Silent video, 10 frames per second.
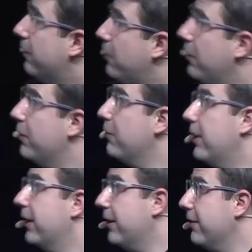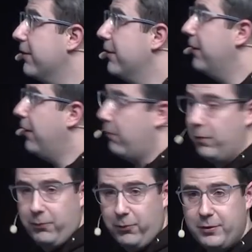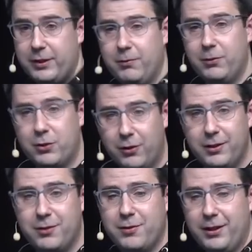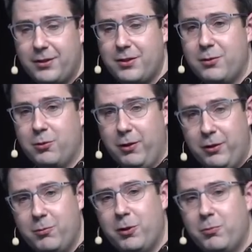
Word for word: we want to do it like this. Uh, I want to first give you a short introduction to quantum